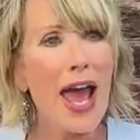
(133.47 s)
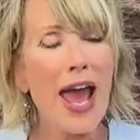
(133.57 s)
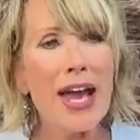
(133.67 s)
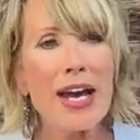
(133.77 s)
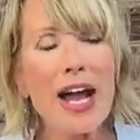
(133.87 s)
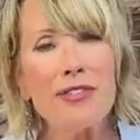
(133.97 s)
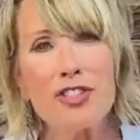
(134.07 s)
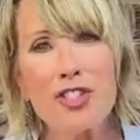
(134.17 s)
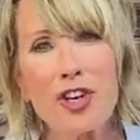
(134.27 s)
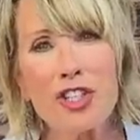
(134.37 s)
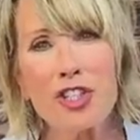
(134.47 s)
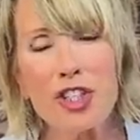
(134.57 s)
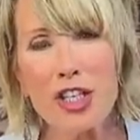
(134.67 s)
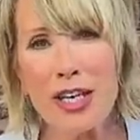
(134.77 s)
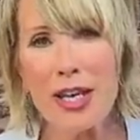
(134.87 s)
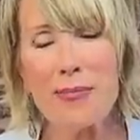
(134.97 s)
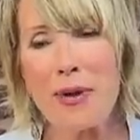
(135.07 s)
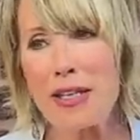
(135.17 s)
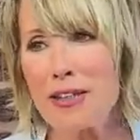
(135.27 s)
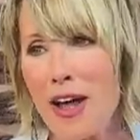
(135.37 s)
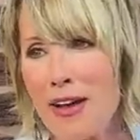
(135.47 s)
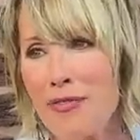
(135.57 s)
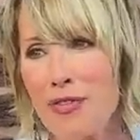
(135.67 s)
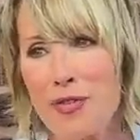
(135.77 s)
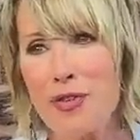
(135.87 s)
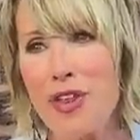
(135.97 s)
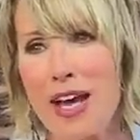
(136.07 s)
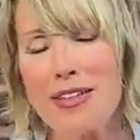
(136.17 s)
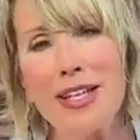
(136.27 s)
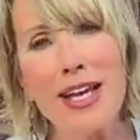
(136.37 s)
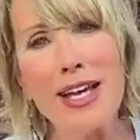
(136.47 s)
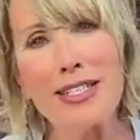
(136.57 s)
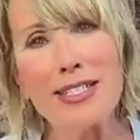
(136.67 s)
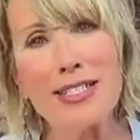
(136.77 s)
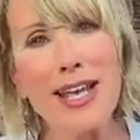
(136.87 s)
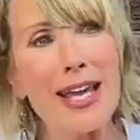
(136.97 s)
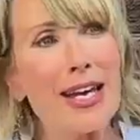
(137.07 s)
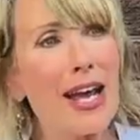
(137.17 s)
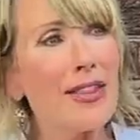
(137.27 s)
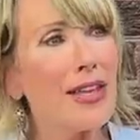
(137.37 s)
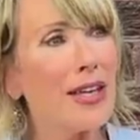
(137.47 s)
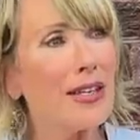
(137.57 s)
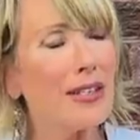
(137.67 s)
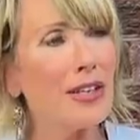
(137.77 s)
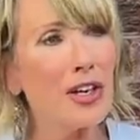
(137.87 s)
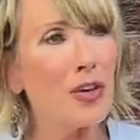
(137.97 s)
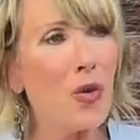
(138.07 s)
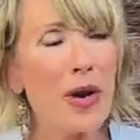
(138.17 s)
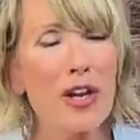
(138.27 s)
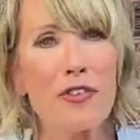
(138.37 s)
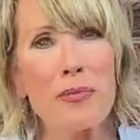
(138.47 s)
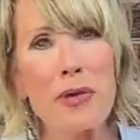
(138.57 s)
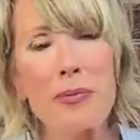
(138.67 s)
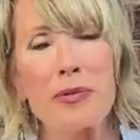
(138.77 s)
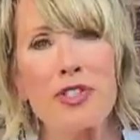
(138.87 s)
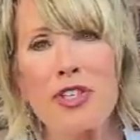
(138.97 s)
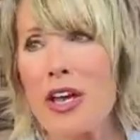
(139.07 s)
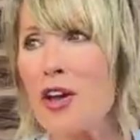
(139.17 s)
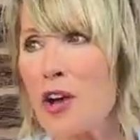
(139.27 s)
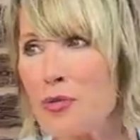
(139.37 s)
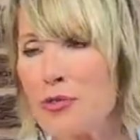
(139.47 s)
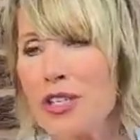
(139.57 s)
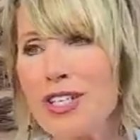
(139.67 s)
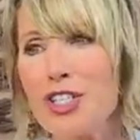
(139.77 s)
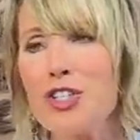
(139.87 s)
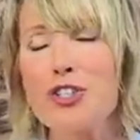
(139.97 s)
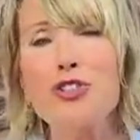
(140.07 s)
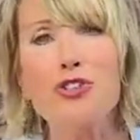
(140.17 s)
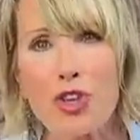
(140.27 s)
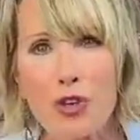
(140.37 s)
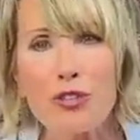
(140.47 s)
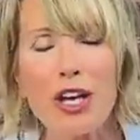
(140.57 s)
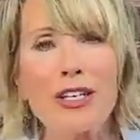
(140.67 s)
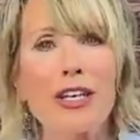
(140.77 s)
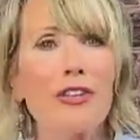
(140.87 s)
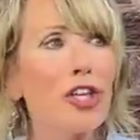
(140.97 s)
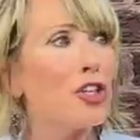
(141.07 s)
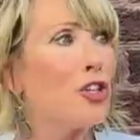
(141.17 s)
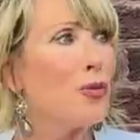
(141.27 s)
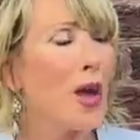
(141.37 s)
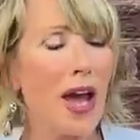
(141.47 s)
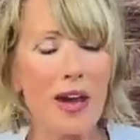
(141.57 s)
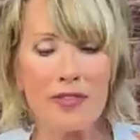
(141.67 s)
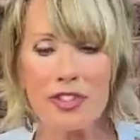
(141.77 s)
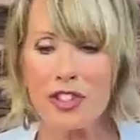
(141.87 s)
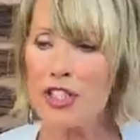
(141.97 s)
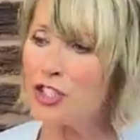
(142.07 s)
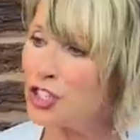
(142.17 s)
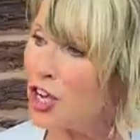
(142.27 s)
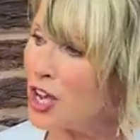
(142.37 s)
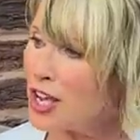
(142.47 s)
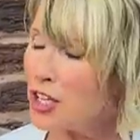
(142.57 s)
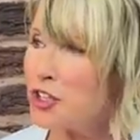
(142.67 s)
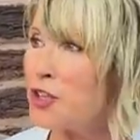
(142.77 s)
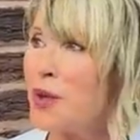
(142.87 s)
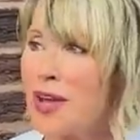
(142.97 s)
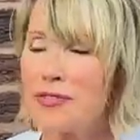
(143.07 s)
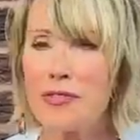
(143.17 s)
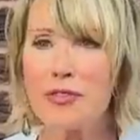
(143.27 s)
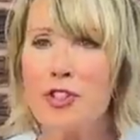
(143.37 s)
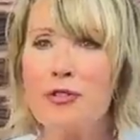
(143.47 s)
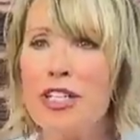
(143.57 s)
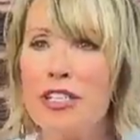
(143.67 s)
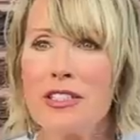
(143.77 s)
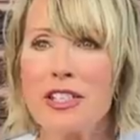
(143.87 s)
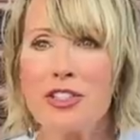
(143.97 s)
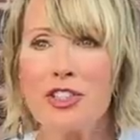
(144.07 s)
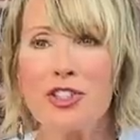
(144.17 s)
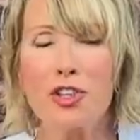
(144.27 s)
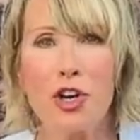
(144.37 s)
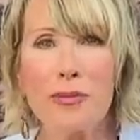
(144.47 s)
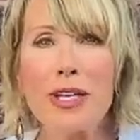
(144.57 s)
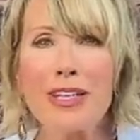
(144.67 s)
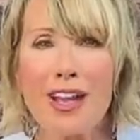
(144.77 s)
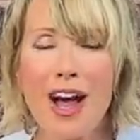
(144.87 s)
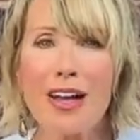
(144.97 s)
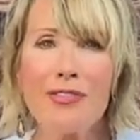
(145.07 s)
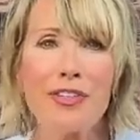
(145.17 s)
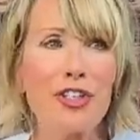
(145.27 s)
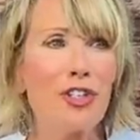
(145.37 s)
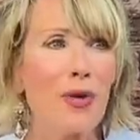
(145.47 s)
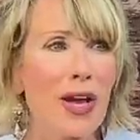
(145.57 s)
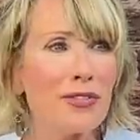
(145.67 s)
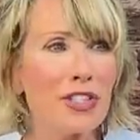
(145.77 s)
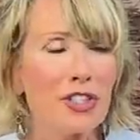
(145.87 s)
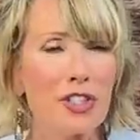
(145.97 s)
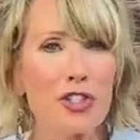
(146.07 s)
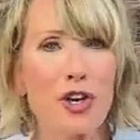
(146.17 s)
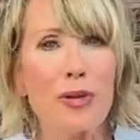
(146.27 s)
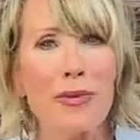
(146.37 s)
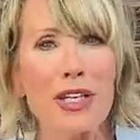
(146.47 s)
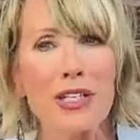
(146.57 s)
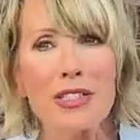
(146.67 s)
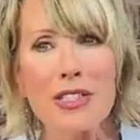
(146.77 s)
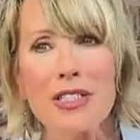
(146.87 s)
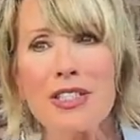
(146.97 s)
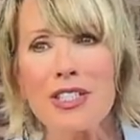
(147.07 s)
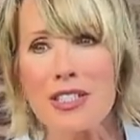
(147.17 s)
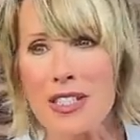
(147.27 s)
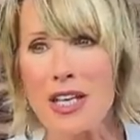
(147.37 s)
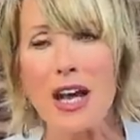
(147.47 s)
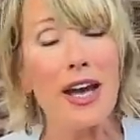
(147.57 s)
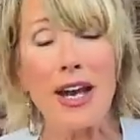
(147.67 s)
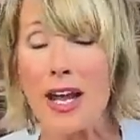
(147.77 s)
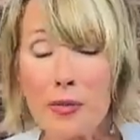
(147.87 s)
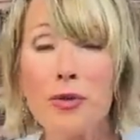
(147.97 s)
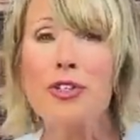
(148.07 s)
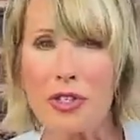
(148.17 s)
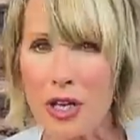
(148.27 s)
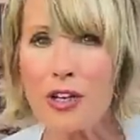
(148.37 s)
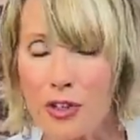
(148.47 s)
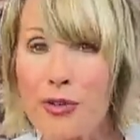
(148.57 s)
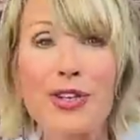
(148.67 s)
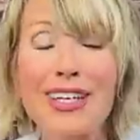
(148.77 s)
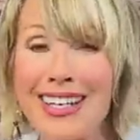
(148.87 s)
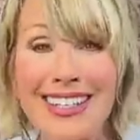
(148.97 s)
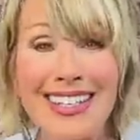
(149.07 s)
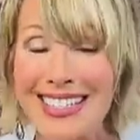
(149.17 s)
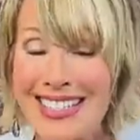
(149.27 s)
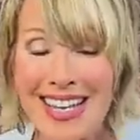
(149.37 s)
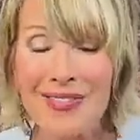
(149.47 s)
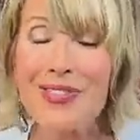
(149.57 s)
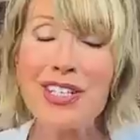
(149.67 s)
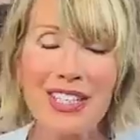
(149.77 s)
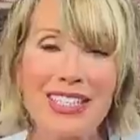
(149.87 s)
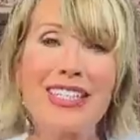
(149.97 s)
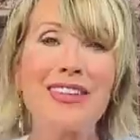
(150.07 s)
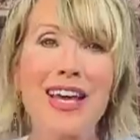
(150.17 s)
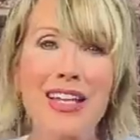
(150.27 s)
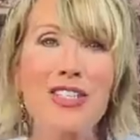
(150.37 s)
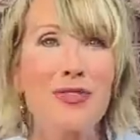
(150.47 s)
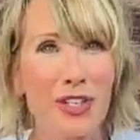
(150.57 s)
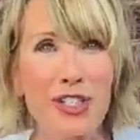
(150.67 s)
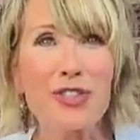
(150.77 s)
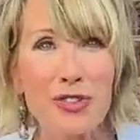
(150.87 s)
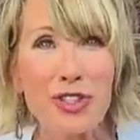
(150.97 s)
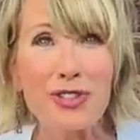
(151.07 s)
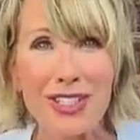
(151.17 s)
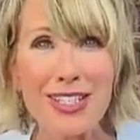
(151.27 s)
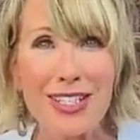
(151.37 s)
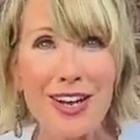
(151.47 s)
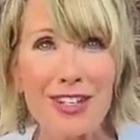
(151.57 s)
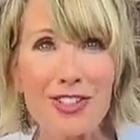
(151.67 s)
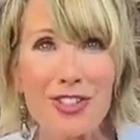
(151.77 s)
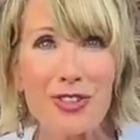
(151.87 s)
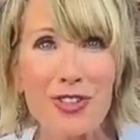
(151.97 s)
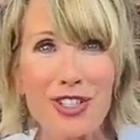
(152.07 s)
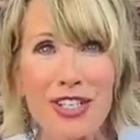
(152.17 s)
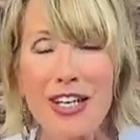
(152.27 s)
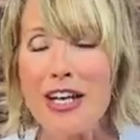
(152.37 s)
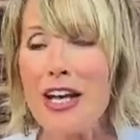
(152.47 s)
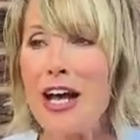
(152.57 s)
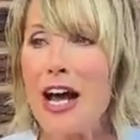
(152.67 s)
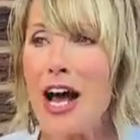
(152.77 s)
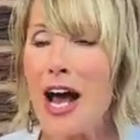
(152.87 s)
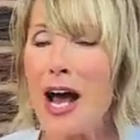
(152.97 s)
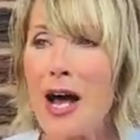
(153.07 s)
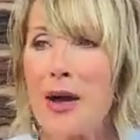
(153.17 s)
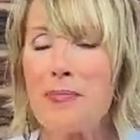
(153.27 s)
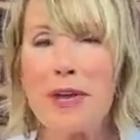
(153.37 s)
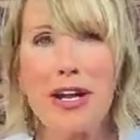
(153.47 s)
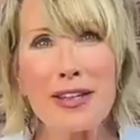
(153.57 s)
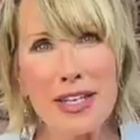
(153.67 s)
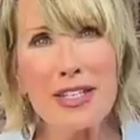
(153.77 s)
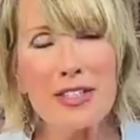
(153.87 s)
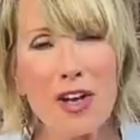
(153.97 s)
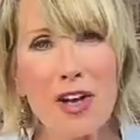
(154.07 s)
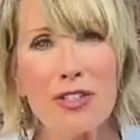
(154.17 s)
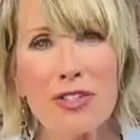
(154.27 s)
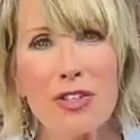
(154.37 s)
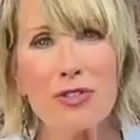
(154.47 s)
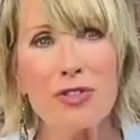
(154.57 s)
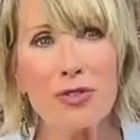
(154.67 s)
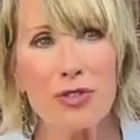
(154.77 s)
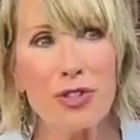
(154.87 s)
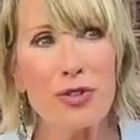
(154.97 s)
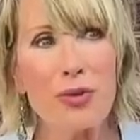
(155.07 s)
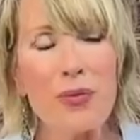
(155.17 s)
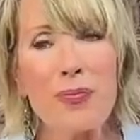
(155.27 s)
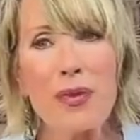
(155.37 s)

And I've started looking at my life through that lens. And I think, you know, quite often people say, oh, Linda, you're so lucky that you have such you have you lead such a charming life and you have such a charming existence and and I will agree that definitely that is very true is it not Stuart uh, but I think it's also true